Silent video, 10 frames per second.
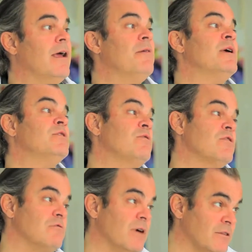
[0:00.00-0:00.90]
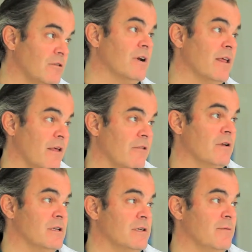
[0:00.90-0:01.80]
I've opened up dozens
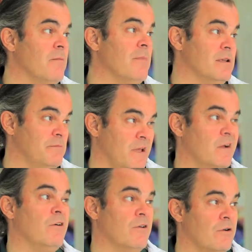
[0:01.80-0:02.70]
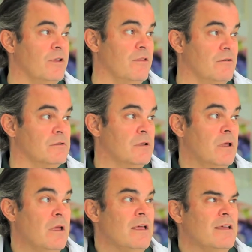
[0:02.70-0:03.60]
of well-rusted radiators and
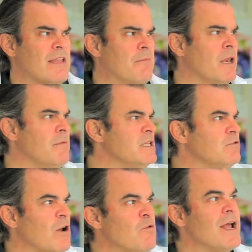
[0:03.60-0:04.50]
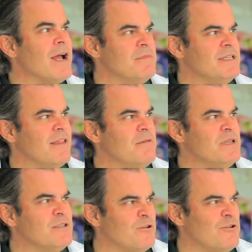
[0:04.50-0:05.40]
pumps, and I've seen a piston
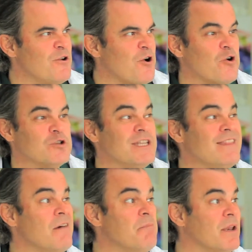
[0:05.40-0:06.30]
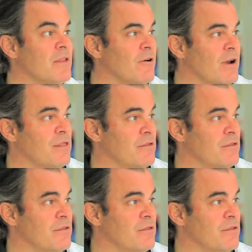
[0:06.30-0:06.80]
sleeve shot to pieces.